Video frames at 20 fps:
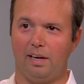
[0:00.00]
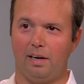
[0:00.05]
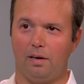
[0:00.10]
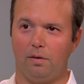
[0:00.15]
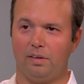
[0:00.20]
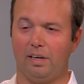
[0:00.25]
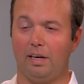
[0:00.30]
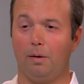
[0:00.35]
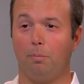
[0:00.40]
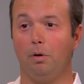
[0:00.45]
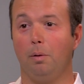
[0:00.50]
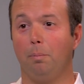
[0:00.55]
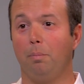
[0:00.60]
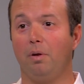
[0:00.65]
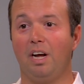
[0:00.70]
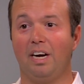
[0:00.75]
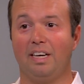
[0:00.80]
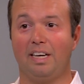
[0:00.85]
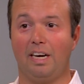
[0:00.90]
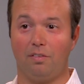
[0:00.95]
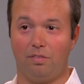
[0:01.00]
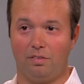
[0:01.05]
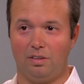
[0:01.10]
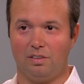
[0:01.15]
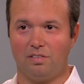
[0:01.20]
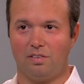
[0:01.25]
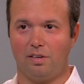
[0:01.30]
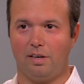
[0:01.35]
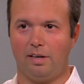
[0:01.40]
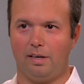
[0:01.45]
okay, I'm going to block out
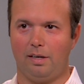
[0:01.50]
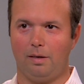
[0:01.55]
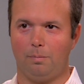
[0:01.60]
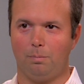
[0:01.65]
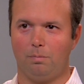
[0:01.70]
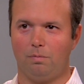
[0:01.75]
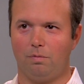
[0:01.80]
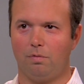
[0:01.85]
this time